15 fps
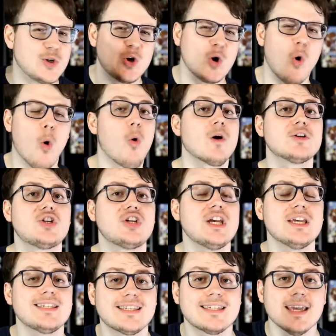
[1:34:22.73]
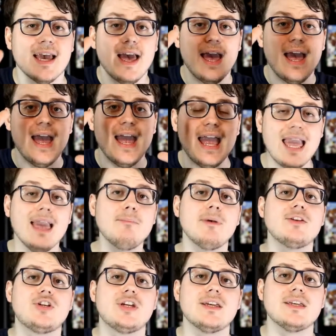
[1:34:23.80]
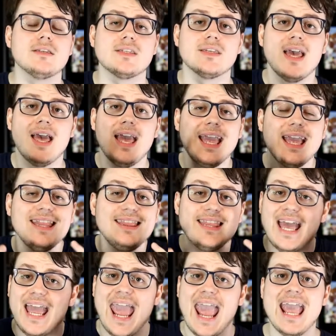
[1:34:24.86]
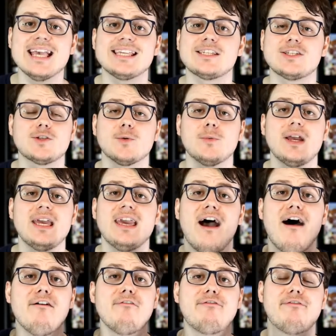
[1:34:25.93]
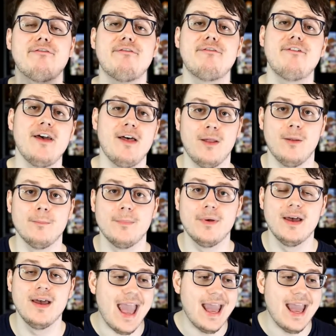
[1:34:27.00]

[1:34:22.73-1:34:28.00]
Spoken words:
gorgeous images in the history of film.